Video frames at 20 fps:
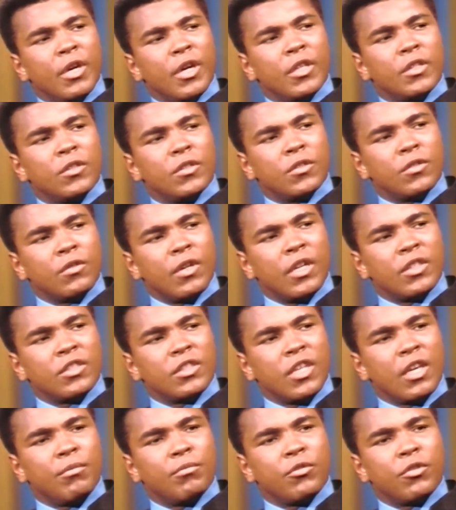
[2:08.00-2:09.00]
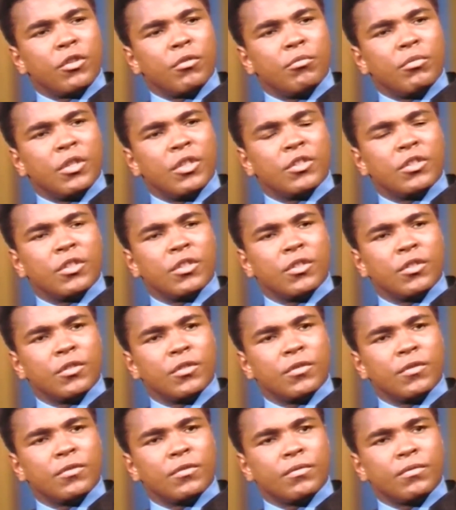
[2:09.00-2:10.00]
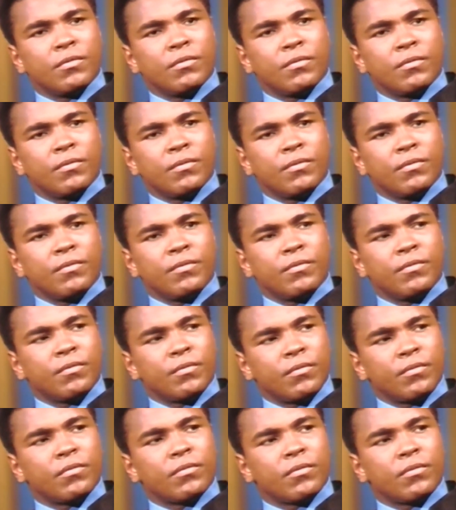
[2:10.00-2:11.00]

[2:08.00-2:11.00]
more months. So I'll stay pretty busy. Mm.